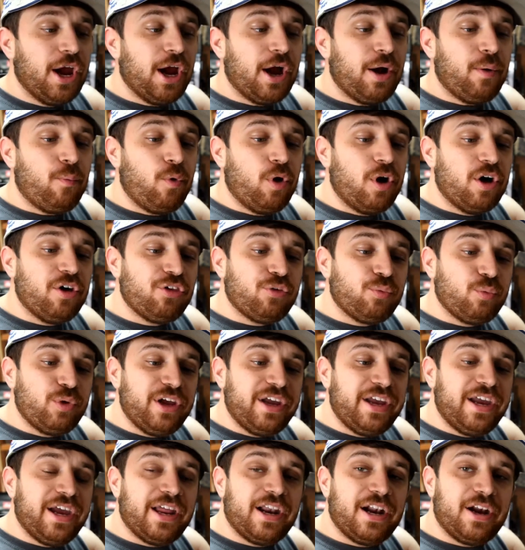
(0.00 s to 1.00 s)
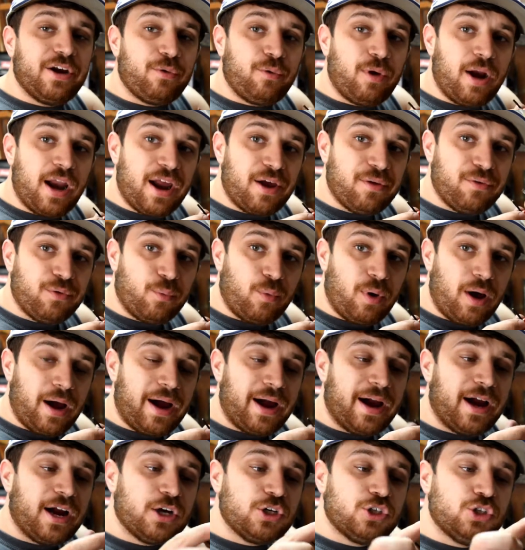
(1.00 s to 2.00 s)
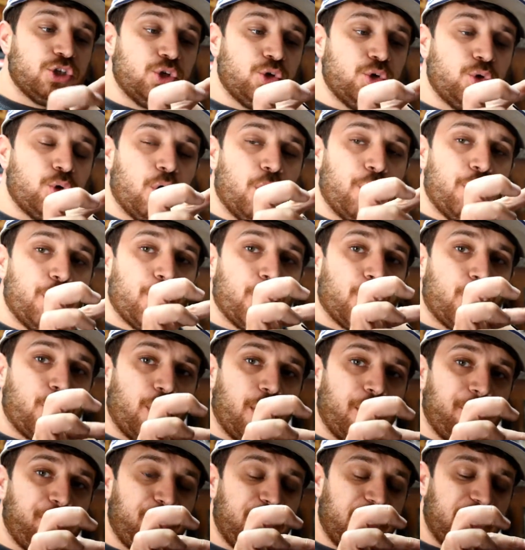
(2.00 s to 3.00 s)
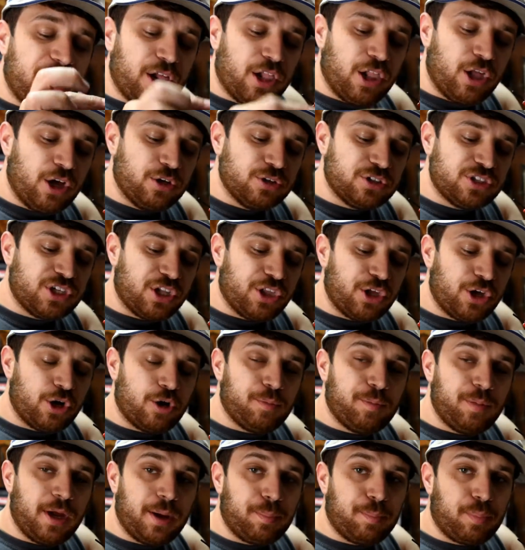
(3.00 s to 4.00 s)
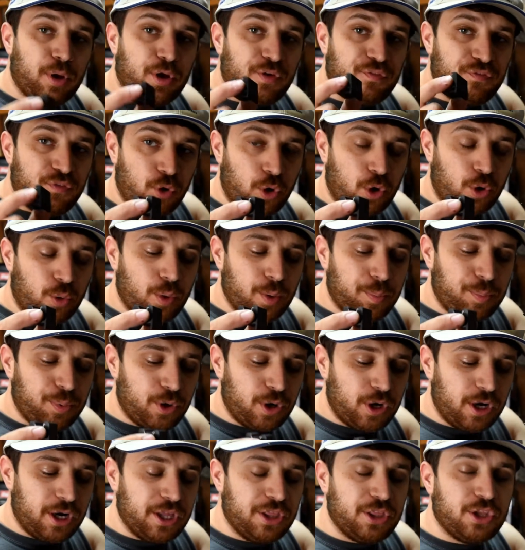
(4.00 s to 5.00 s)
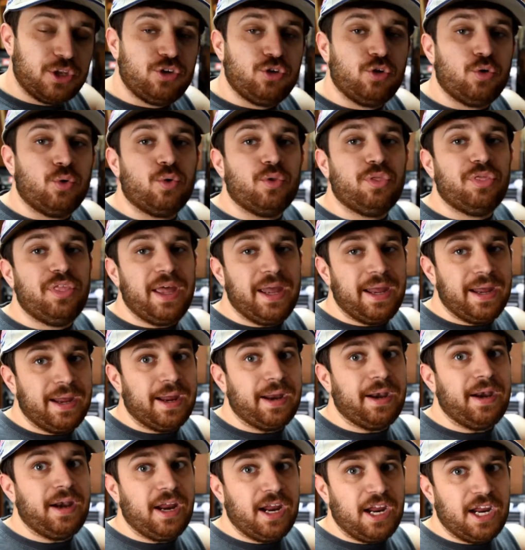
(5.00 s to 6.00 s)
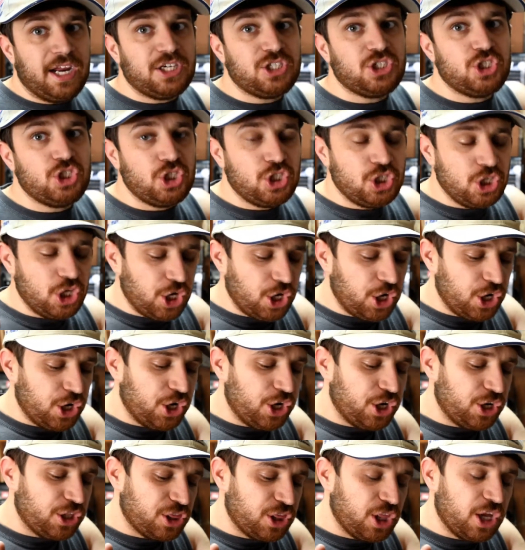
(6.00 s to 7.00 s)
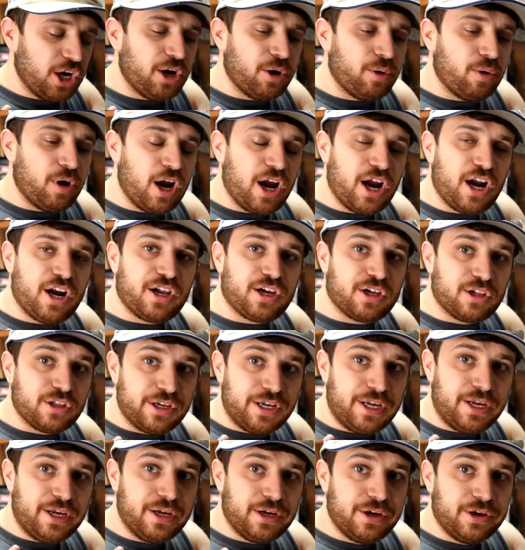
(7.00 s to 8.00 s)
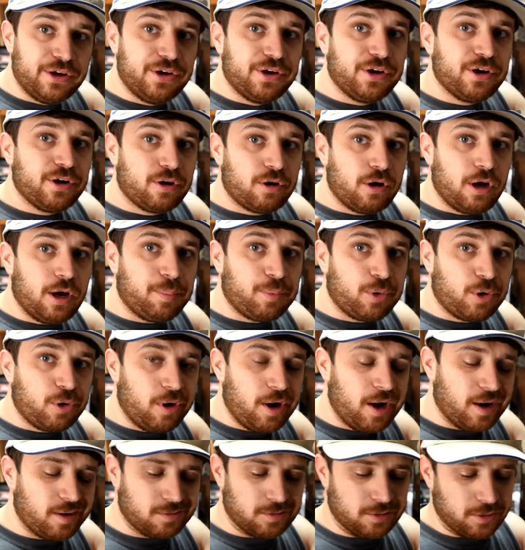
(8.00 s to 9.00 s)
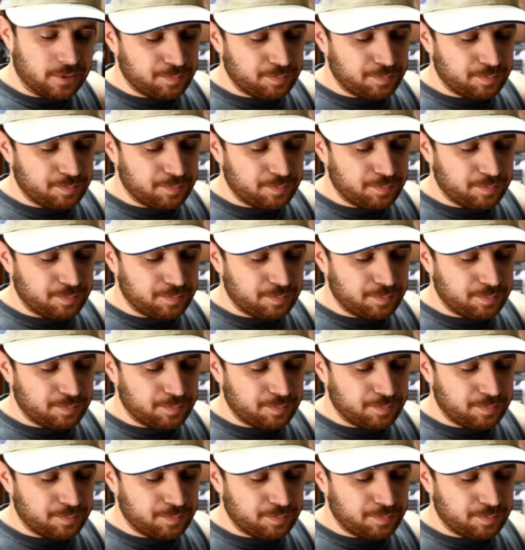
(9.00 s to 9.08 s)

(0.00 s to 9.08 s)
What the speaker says: once we get it around the wire to crimp it closed a little bit before we put it in the tool. Then it should theoretically crimp correctly.